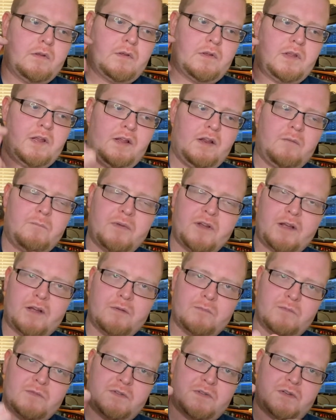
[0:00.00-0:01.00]
Then it
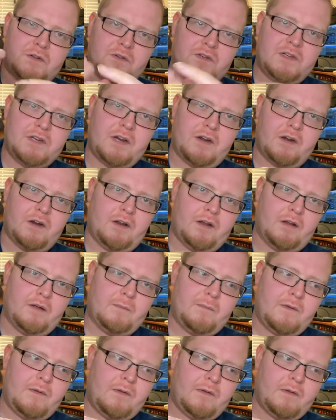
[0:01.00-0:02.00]
becomes deuterium,
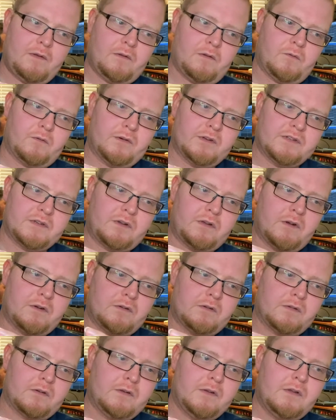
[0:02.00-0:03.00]
or is it
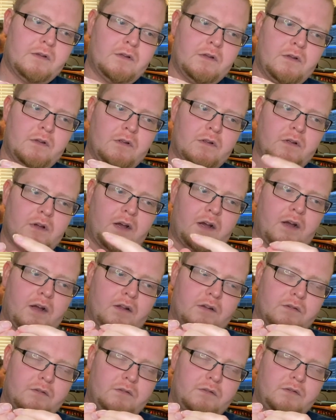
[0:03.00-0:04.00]
called
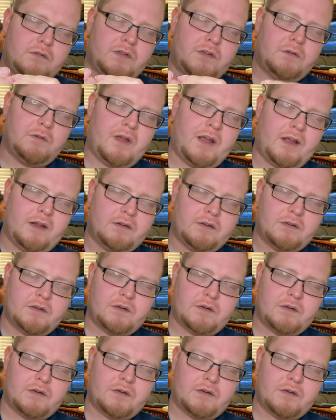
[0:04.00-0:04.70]
2H,